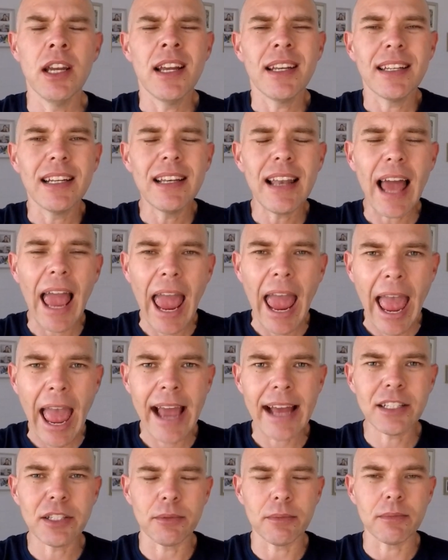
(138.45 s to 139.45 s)
little
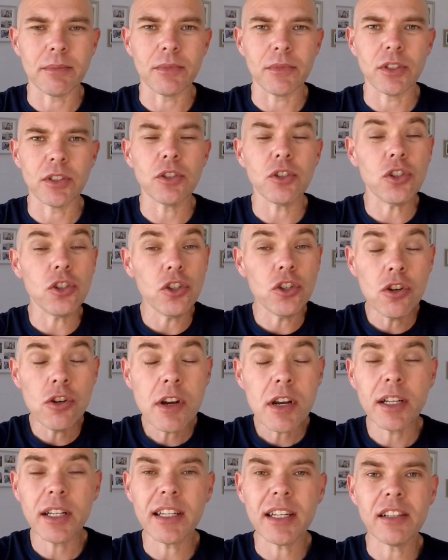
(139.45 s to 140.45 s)
atoms and
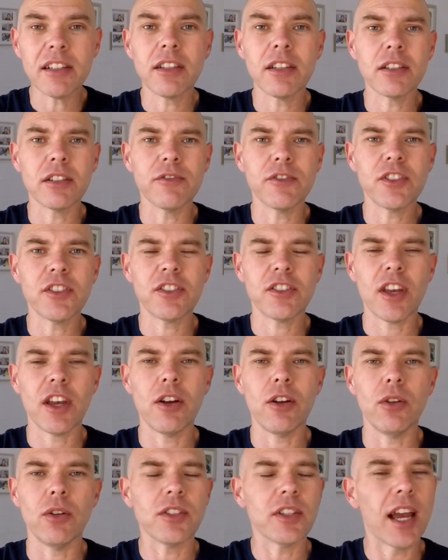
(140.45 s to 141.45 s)
nucleuses of
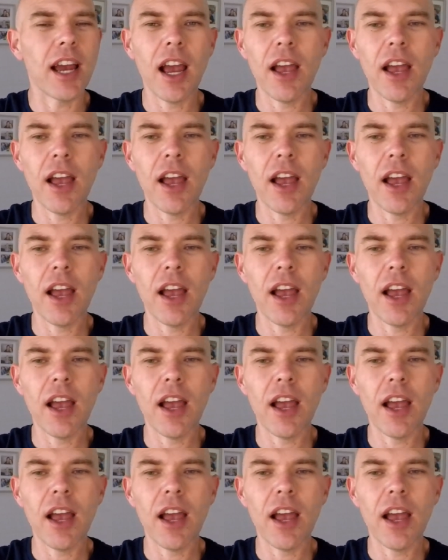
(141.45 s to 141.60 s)
cells,